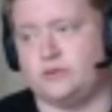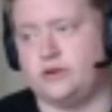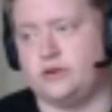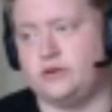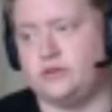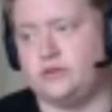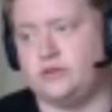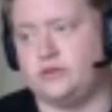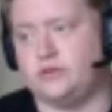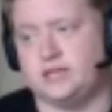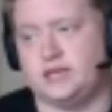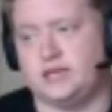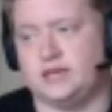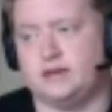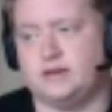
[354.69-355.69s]
known as
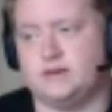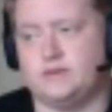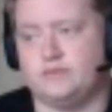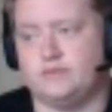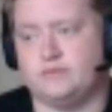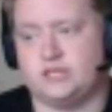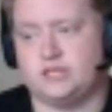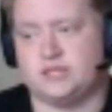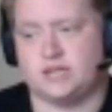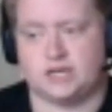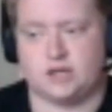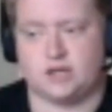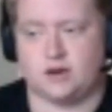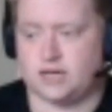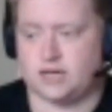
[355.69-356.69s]
the Mystic
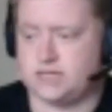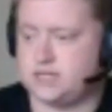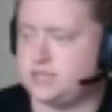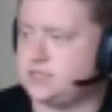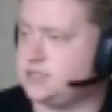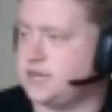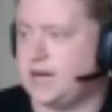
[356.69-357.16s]
Knights.